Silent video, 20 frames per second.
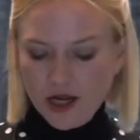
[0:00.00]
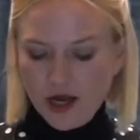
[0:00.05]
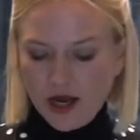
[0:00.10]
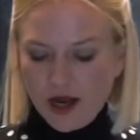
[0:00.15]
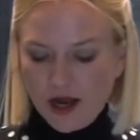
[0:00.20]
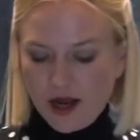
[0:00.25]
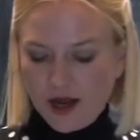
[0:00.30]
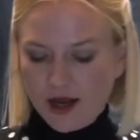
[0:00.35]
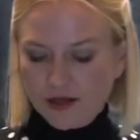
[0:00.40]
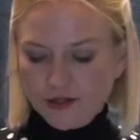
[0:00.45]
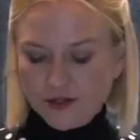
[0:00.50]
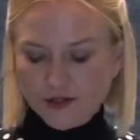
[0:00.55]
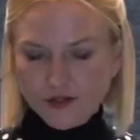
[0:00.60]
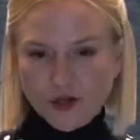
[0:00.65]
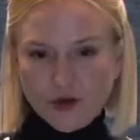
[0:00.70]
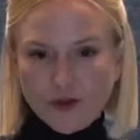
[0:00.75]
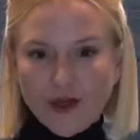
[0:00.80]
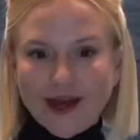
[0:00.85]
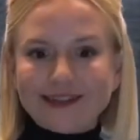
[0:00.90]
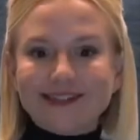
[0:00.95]
Uh,
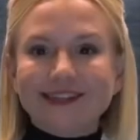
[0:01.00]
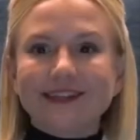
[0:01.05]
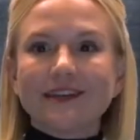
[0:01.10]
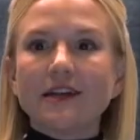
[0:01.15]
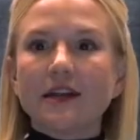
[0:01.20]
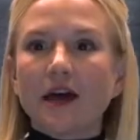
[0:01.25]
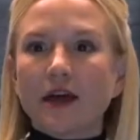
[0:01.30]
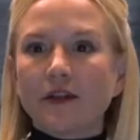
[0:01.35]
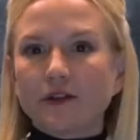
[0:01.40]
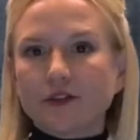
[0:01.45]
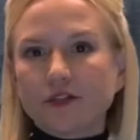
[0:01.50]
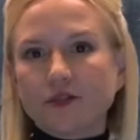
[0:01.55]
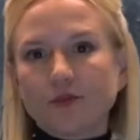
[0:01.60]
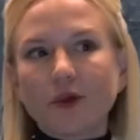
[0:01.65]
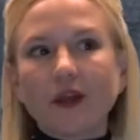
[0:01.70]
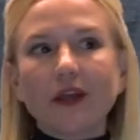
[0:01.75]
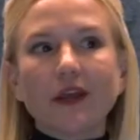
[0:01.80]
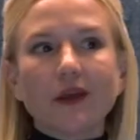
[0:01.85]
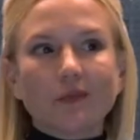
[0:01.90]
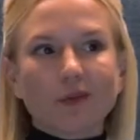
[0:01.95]
so that's another
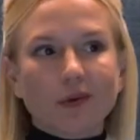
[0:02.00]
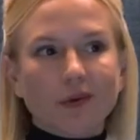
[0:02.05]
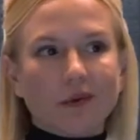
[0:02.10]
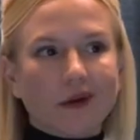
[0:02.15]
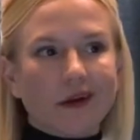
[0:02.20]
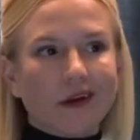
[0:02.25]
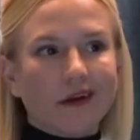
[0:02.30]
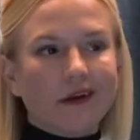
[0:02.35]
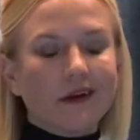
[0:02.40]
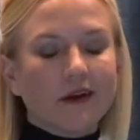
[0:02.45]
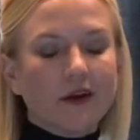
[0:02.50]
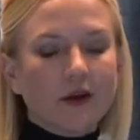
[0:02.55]
speaking point